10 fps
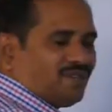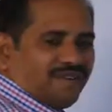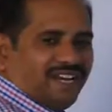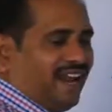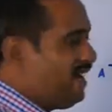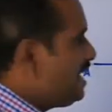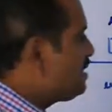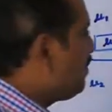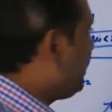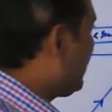to where light
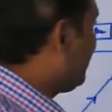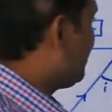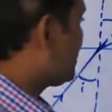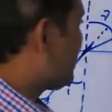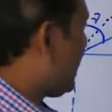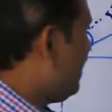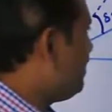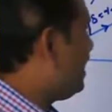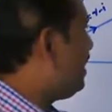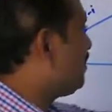is moving? Second
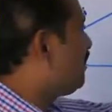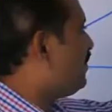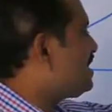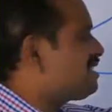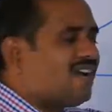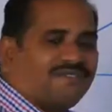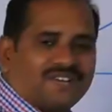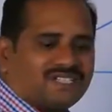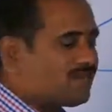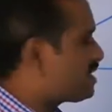medium to first, or
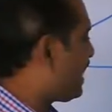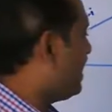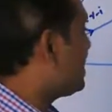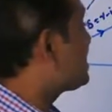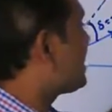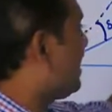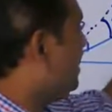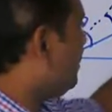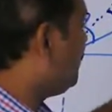first to second? Second to